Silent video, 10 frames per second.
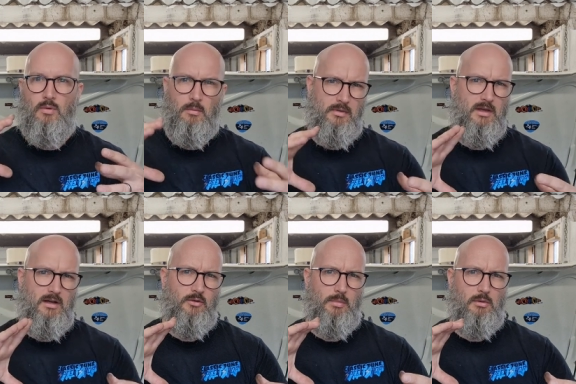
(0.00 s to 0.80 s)
what I'm
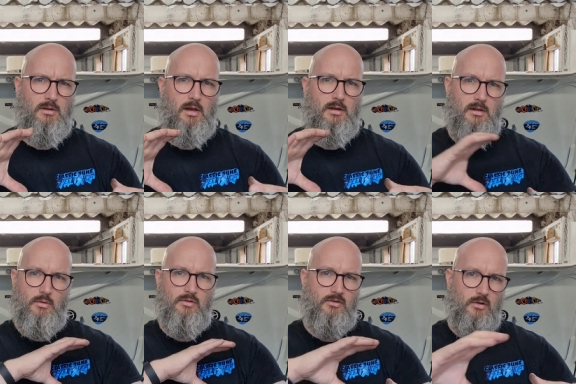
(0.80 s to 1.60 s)
thinking is building like a
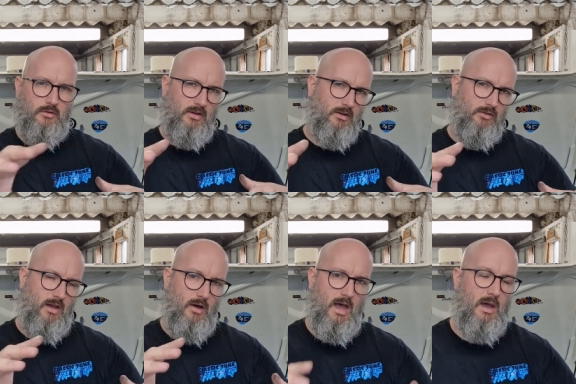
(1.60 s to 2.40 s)
Lotus Cortina
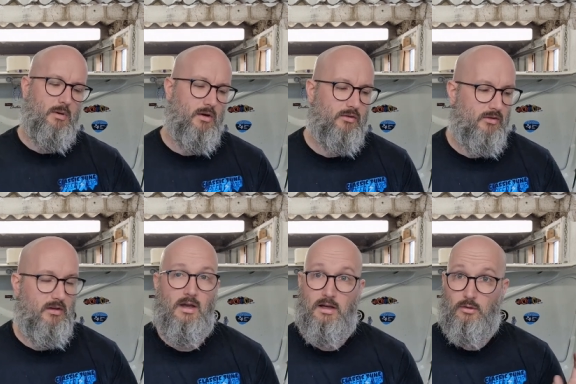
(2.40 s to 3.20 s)
style airbox
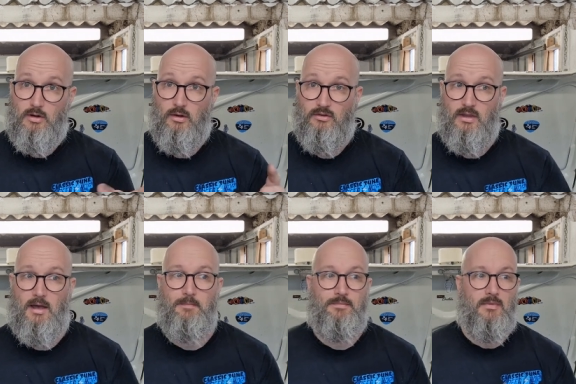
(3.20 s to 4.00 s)
and it'll go into
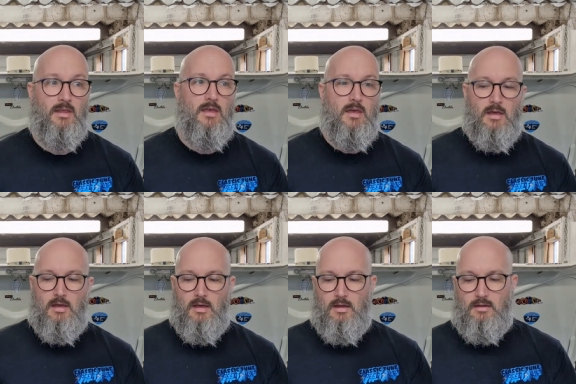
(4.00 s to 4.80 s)
that.
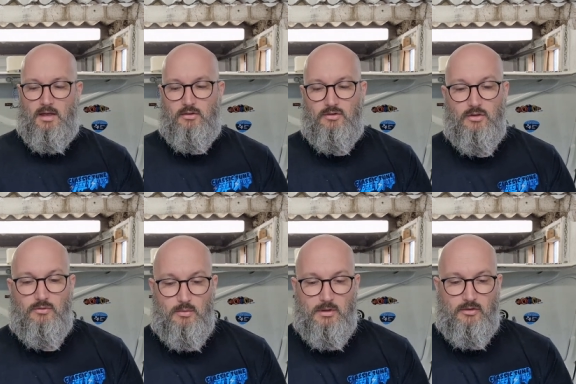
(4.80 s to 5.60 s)
That's
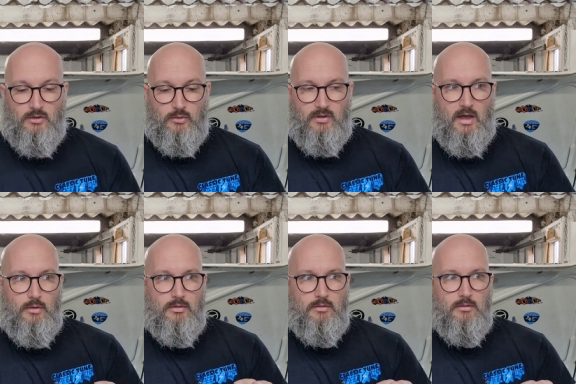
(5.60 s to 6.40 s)
useful because it'll
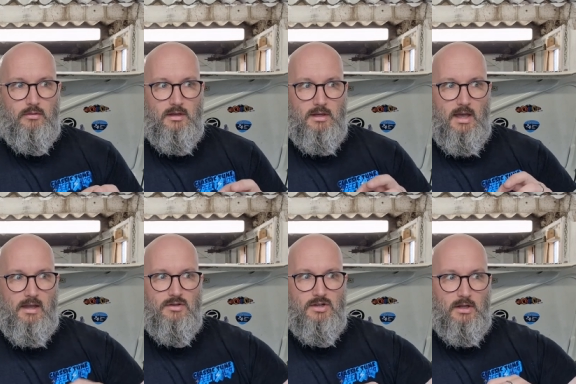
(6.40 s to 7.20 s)
tell the
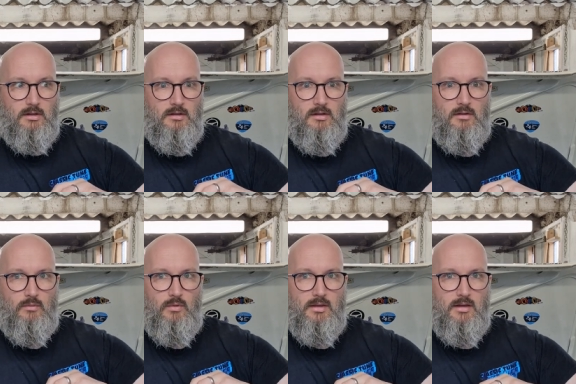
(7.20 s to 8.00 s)
engine
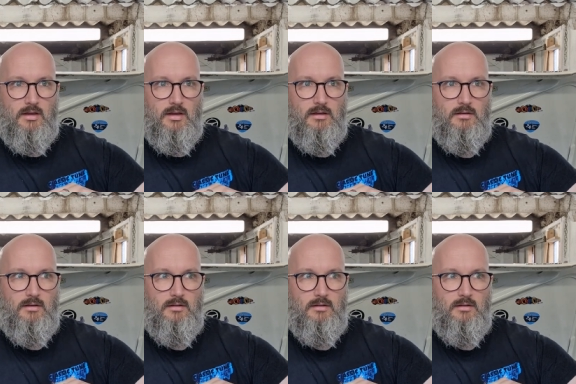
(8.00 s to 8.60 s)
whether